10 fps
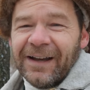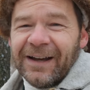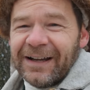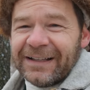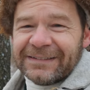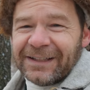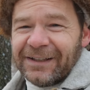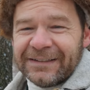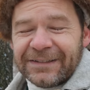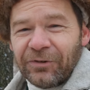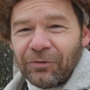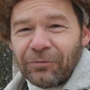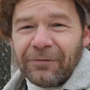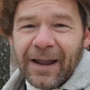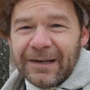Uh, it's a it's a
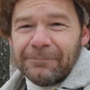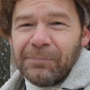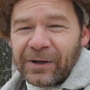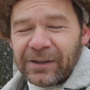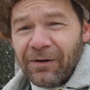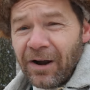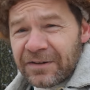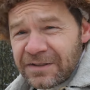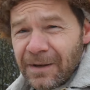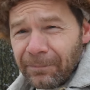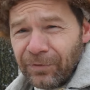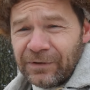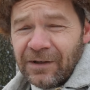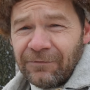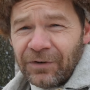great book. There are some
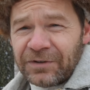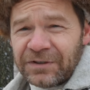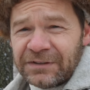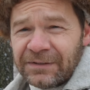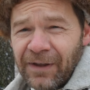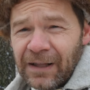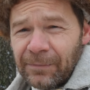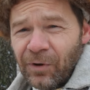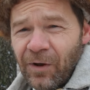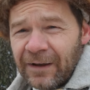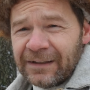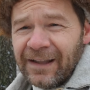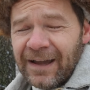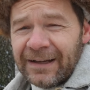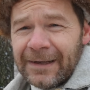printed versions available
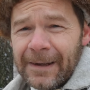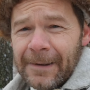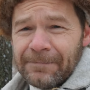online.